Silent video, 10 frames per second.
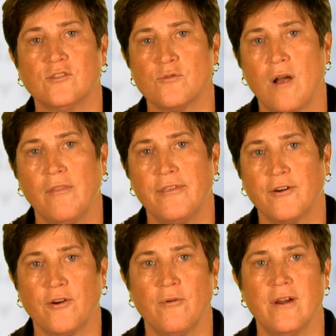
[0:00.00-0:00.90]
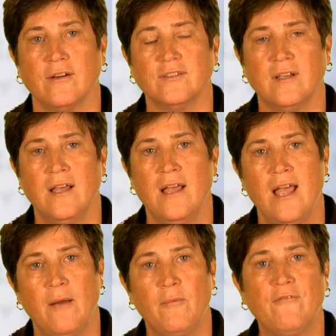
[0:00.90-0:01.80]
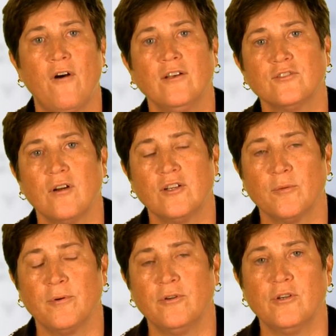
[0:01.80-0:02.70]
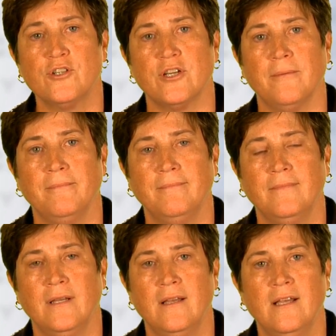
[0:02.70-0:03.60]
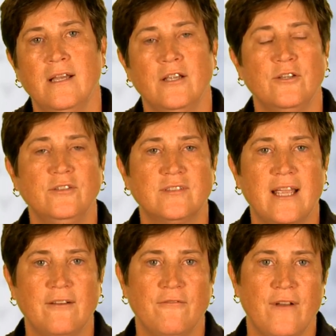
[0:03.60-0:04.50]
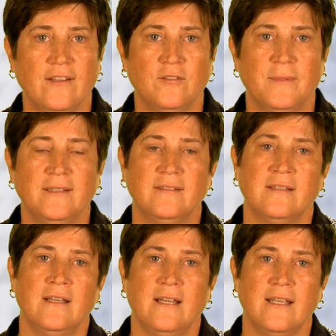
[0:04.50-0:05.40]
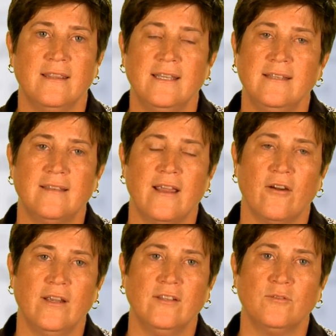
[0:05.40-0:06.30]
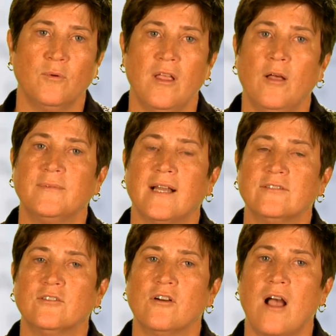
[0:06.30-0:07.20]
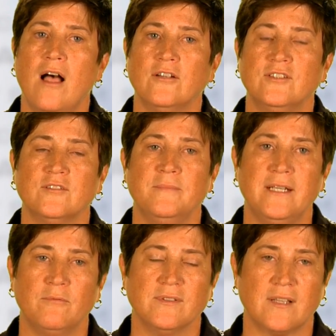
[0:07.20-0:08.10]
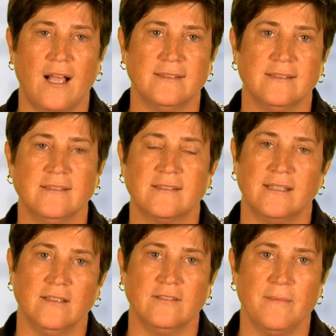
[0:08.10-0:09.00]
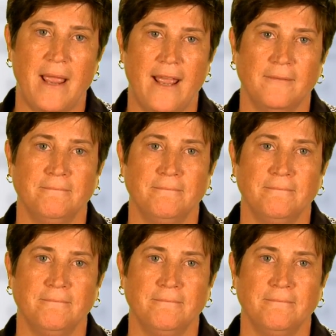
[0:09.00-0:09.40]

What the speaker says: throughout their careers. And we foster entrepreneurship. New state investments in these areas will help technical colleges meet Wisconsin's skill demand.